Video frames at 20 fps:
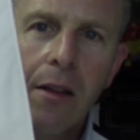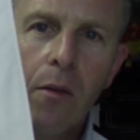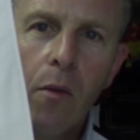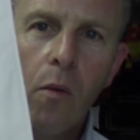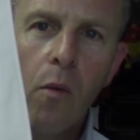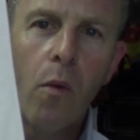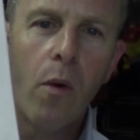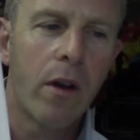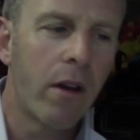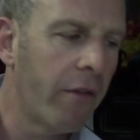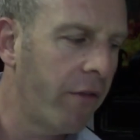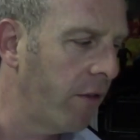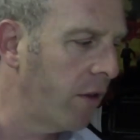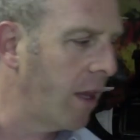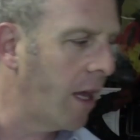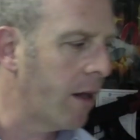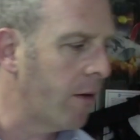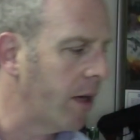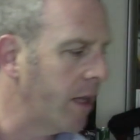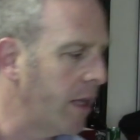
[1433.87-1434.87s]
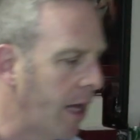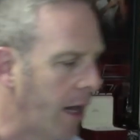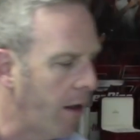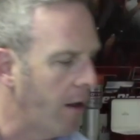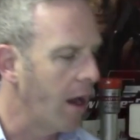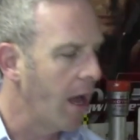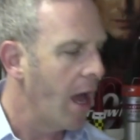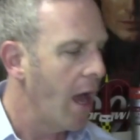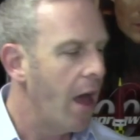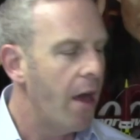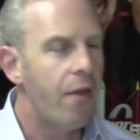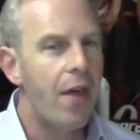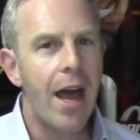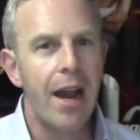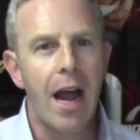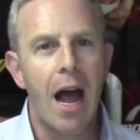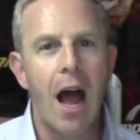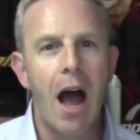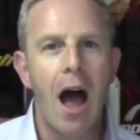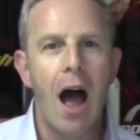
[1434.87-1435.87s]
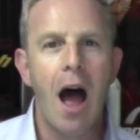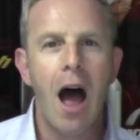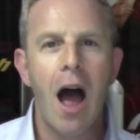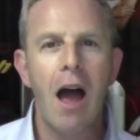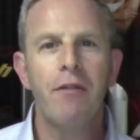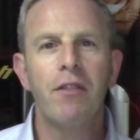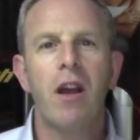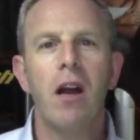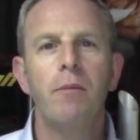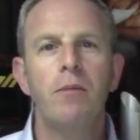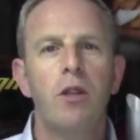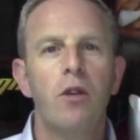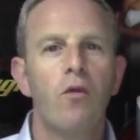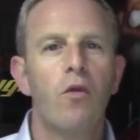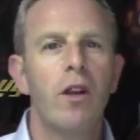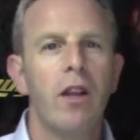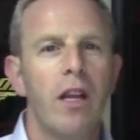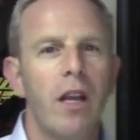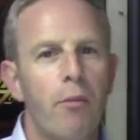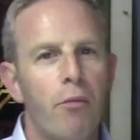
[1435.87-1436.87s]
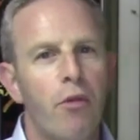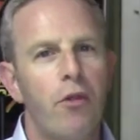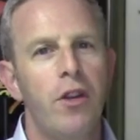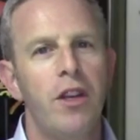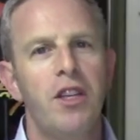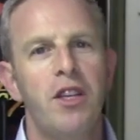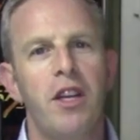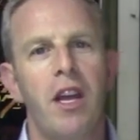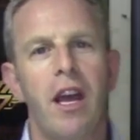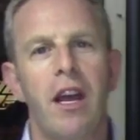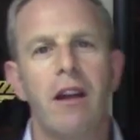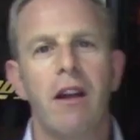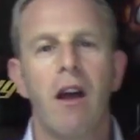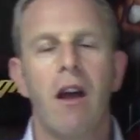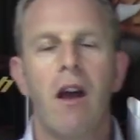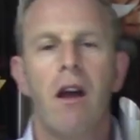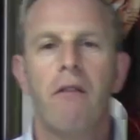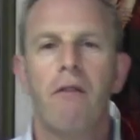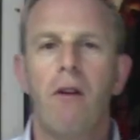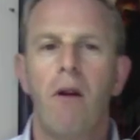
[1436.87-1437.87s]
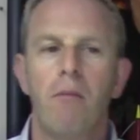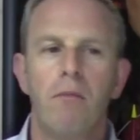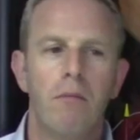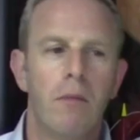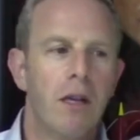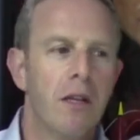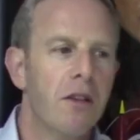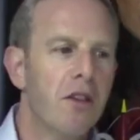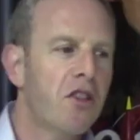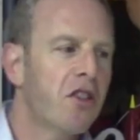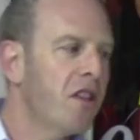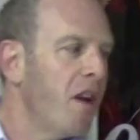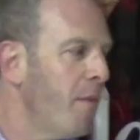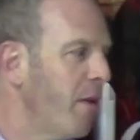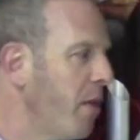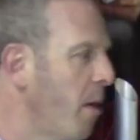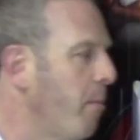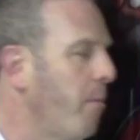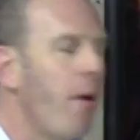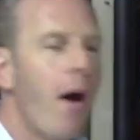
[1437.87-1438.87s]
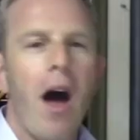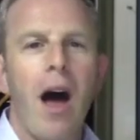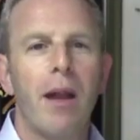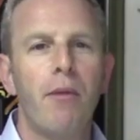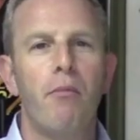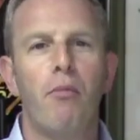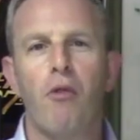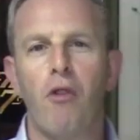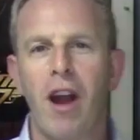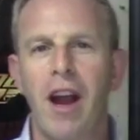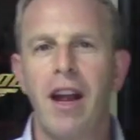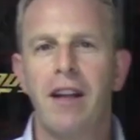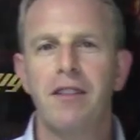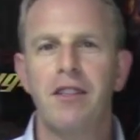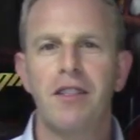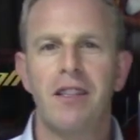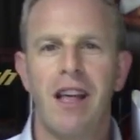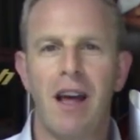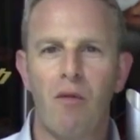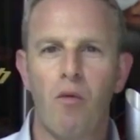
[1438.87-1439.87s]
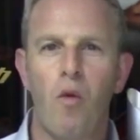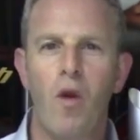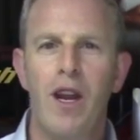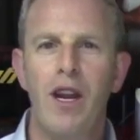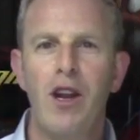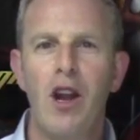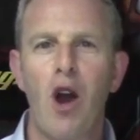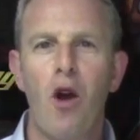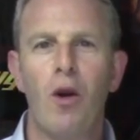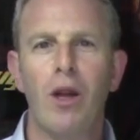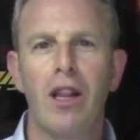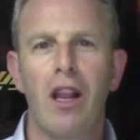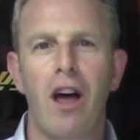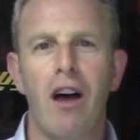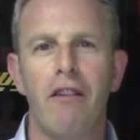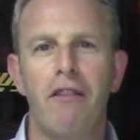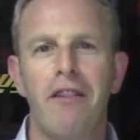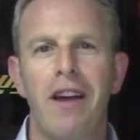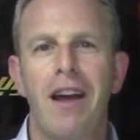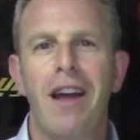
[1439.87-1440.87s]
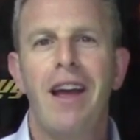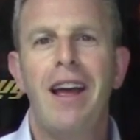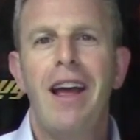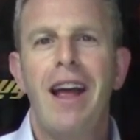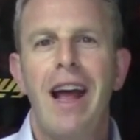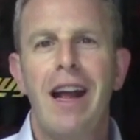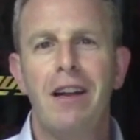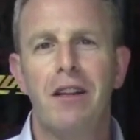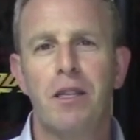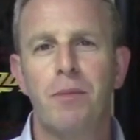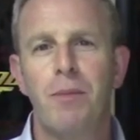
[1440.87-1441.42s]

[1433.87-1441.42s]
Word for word: wonderful lettering there, that I've come to really appreciate from some of the Bond brands that we know and love, and